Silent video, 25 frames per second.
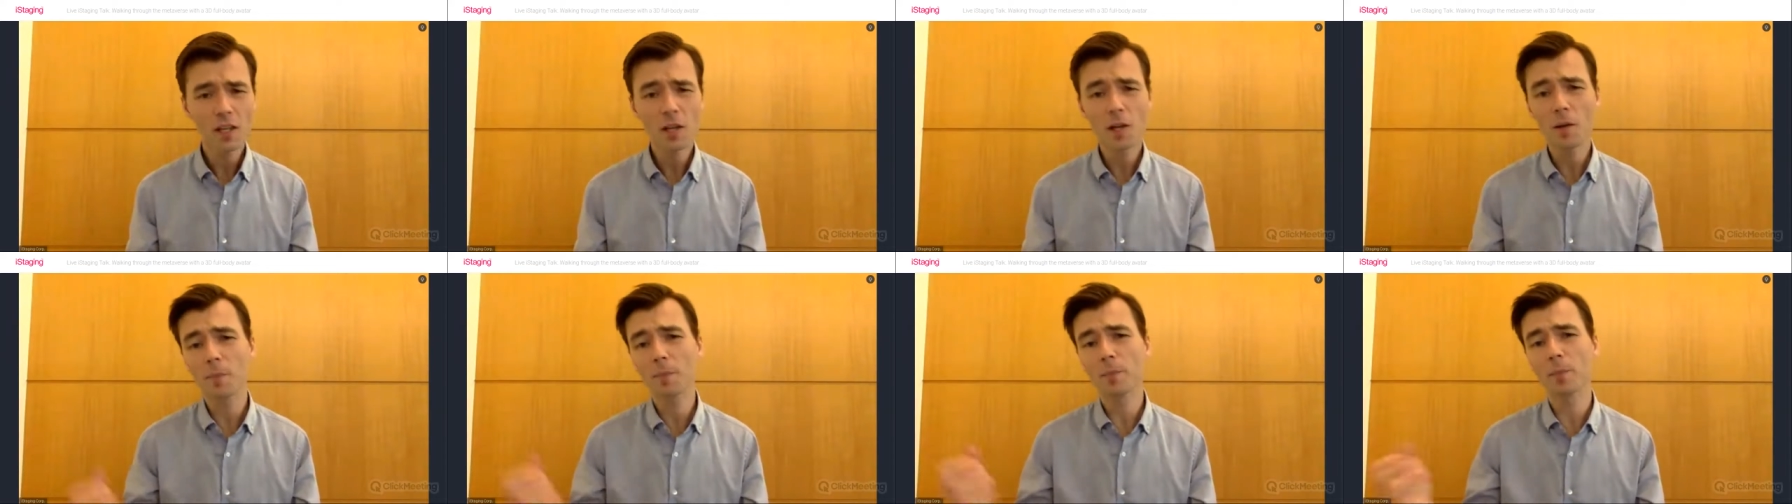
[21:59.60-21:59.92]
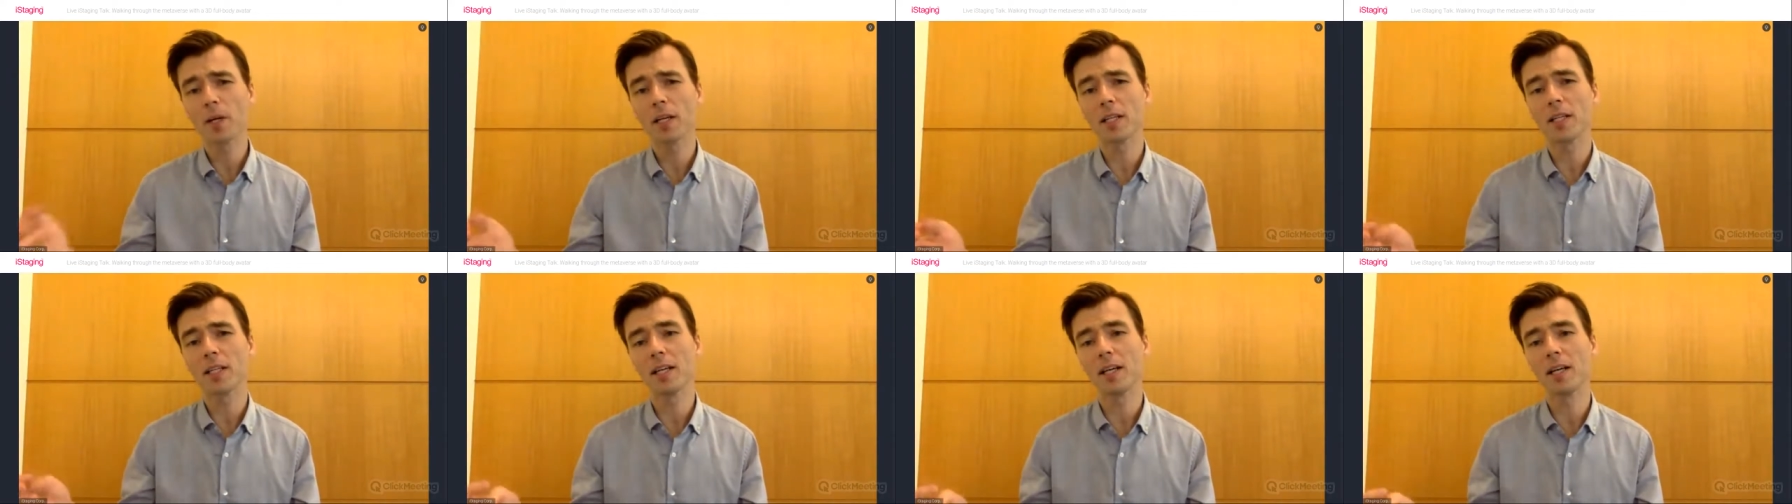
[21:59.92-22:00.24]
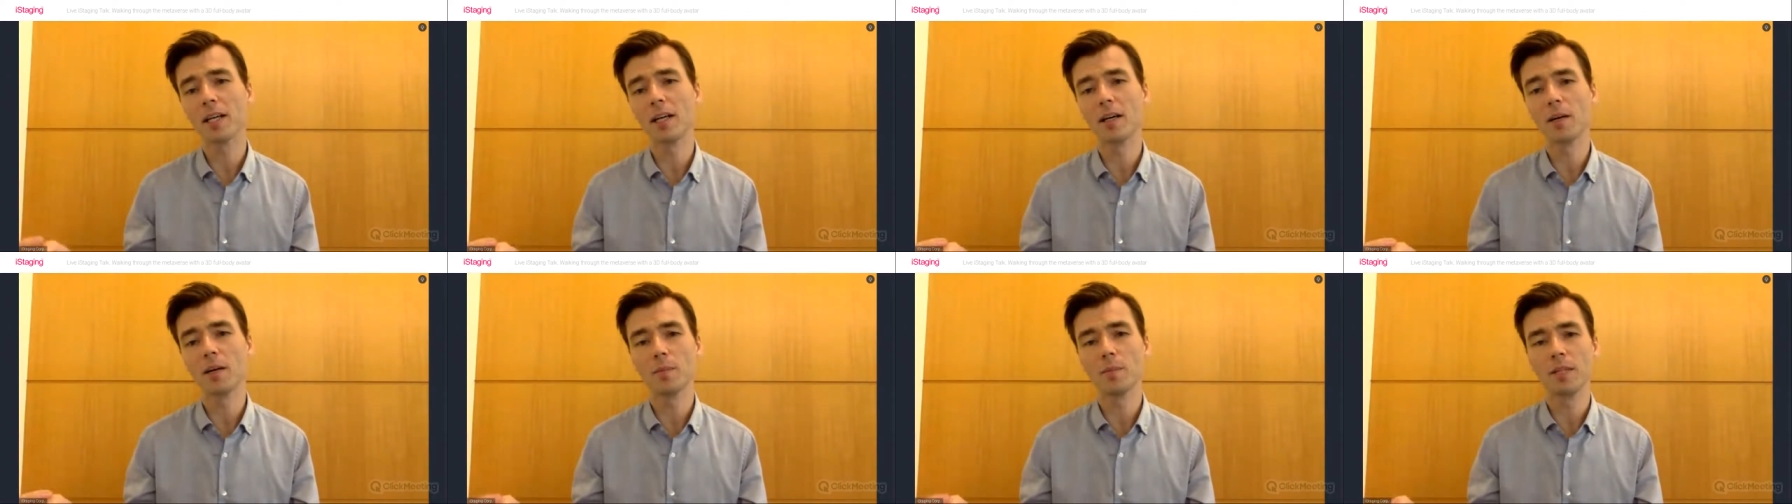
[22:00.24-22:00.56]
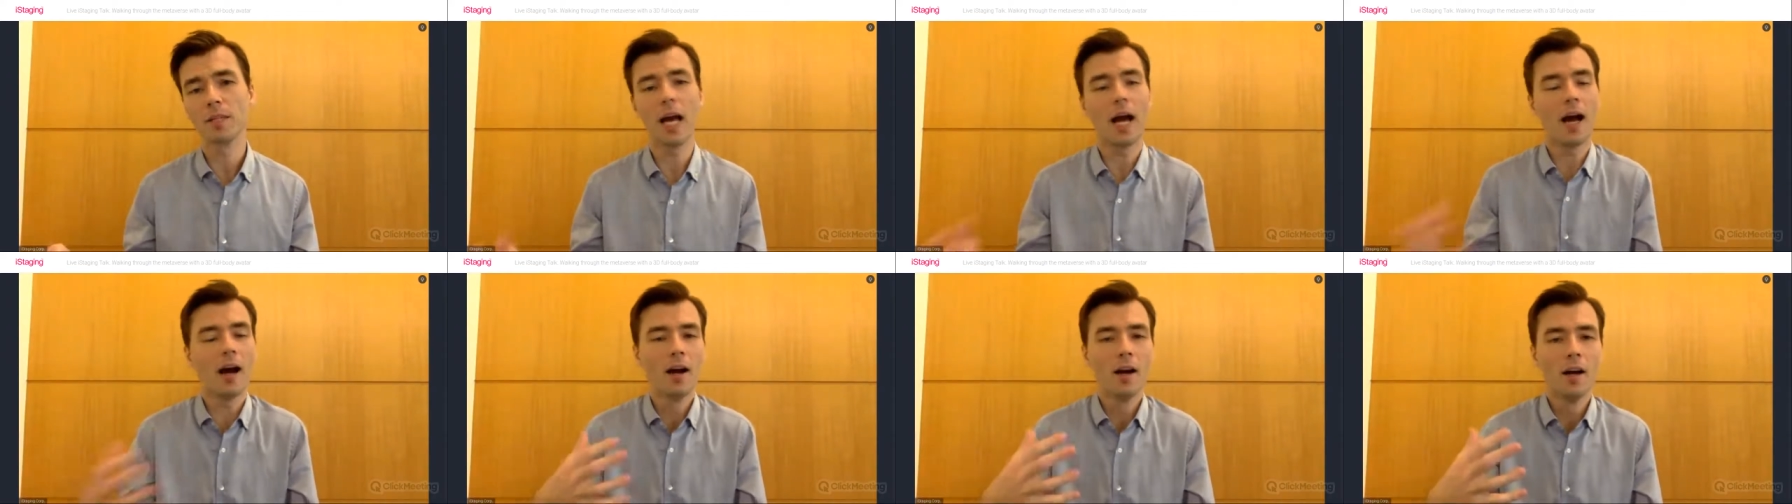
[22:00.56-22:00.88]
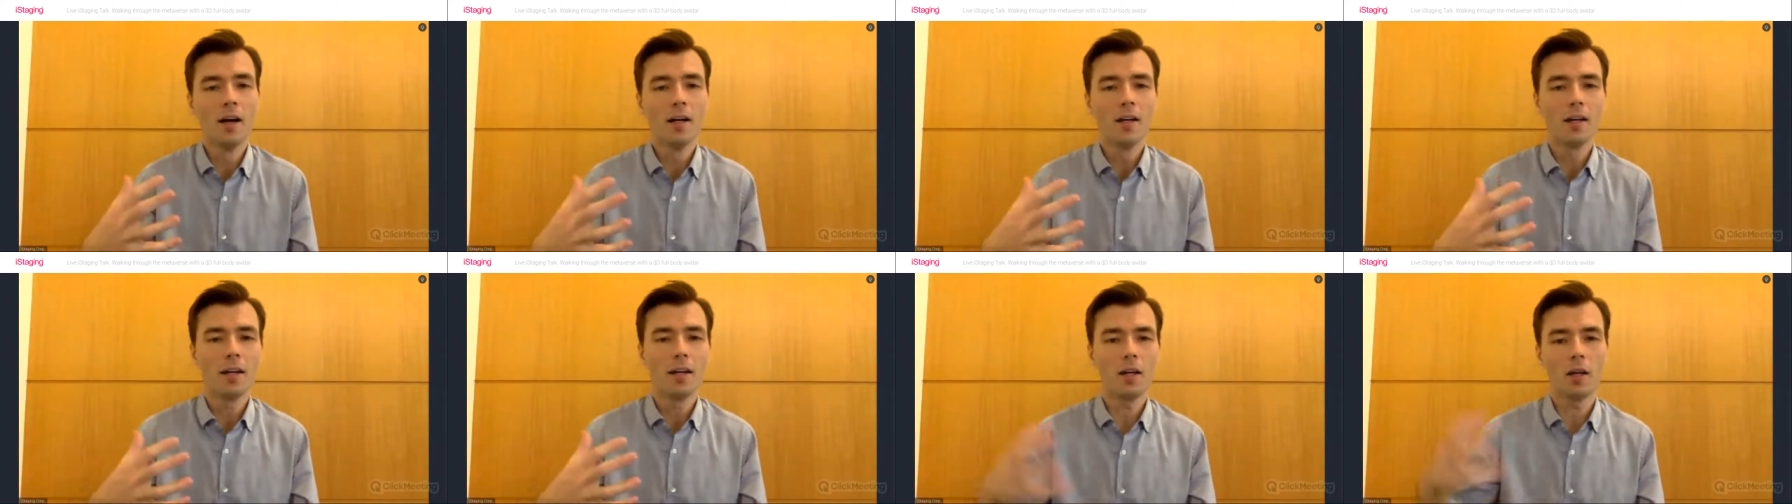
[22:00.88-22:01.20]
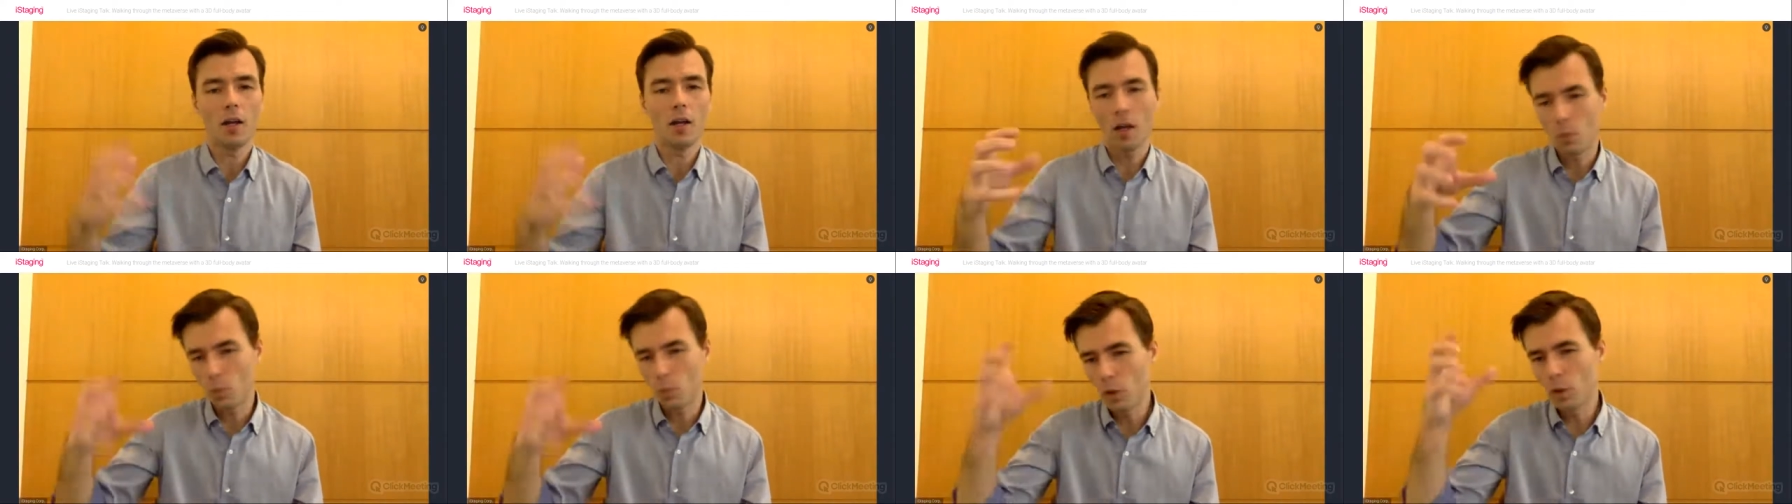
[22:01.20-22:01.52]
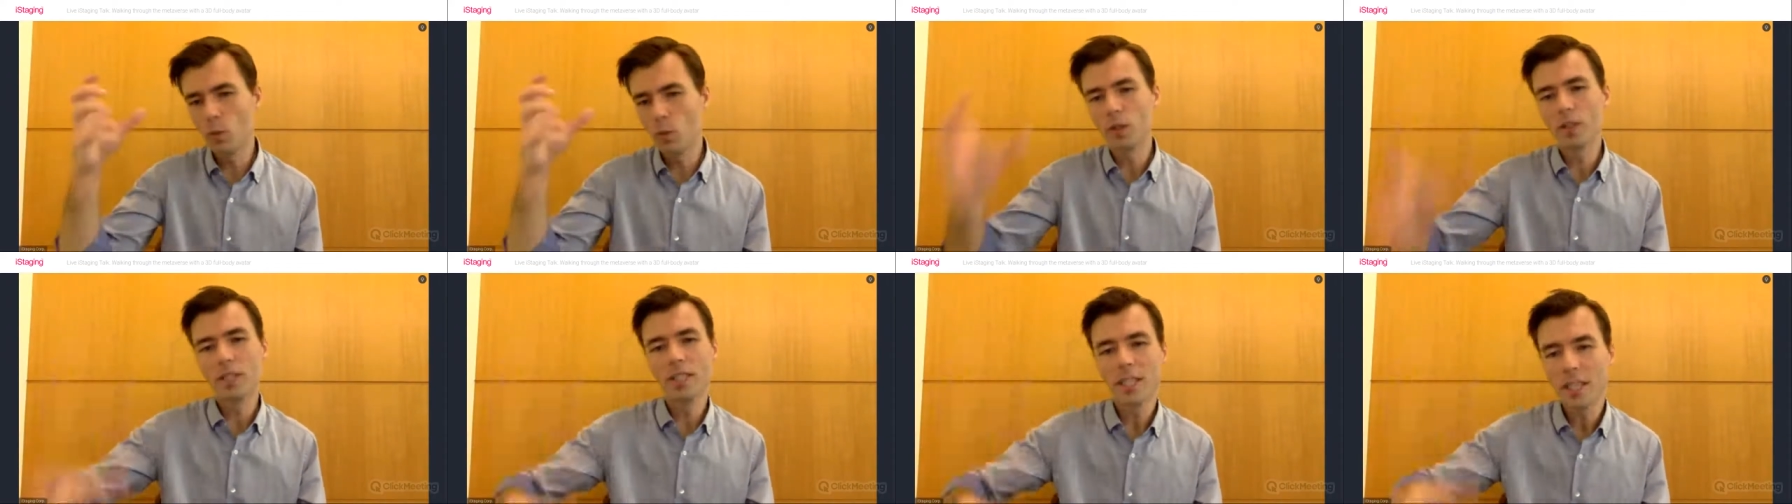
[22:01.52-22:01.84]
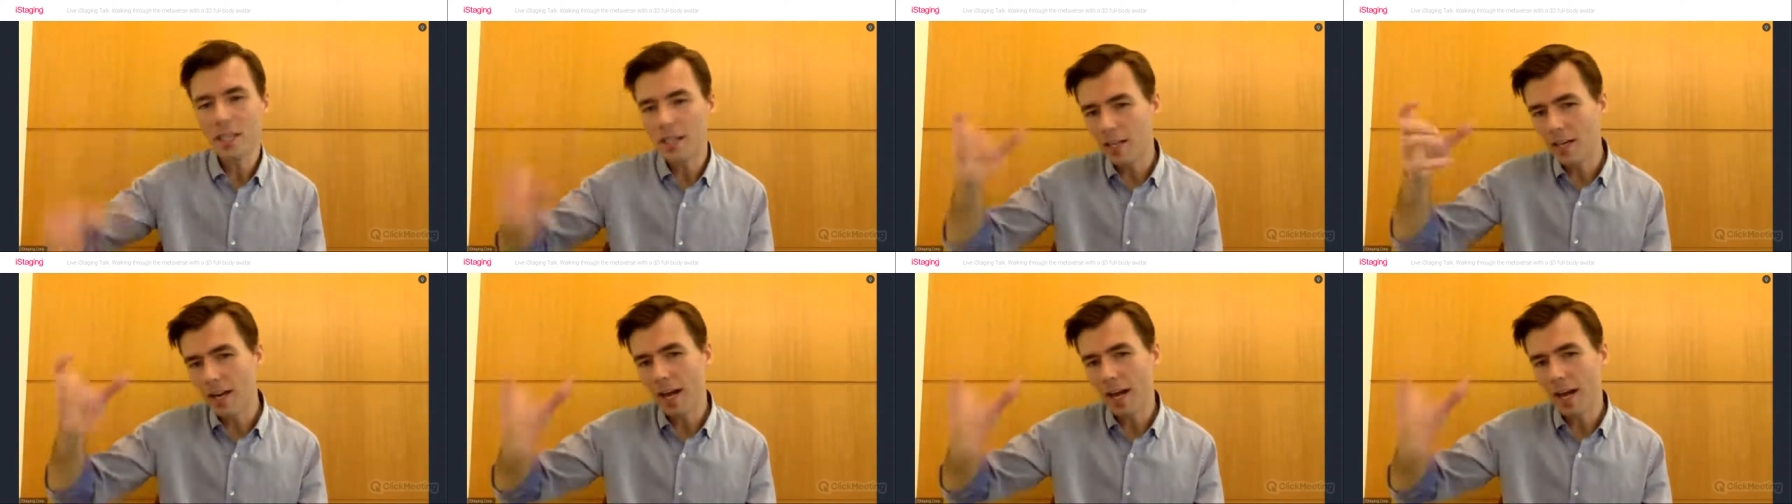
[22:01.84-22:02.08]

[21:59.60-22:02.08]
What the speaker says: But yeah, we would need